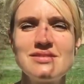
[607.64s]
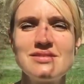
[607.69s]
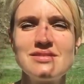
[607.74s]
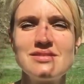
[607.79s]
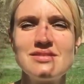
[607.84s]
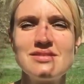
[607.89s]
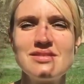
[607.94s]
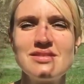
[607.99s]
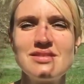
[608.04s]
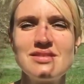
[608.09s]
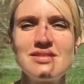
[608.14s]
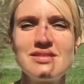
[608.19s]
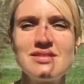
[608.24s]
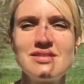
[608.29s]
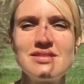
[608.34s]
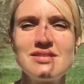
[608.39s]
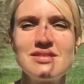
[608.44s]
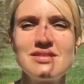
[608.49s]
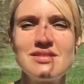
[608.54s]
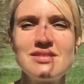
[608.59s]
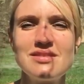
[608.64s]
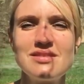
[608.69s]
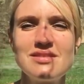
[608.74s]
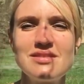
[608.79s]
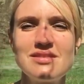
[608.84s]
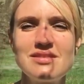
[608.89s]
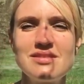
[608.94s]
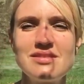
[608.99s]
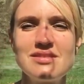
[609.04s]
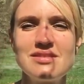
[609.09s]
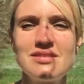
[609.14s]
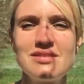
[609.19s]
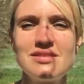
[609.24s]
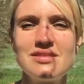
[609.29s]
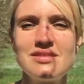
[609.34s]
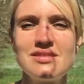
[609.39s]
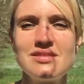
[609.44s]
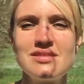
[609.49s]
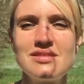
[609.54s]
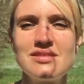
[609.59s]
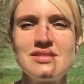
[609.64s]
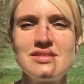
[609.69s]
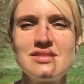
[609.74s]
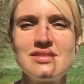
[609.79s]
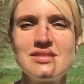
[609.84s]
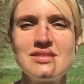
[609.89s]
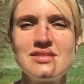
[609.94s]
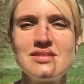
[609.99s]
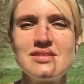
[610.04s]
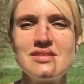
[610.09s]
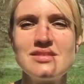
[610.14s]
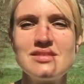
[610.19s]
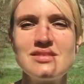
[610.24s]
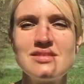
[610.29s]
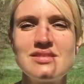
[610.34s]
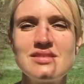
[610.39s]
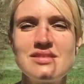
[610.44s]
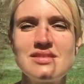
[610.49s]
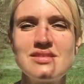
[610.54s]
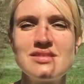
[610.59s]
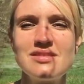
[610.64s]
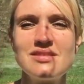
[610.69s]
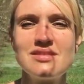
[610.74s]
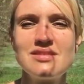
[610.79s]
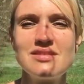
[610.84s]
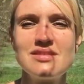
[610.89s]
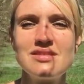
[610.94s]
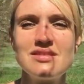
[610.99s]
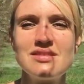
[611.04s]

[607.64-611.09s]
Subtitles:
Nothing is said.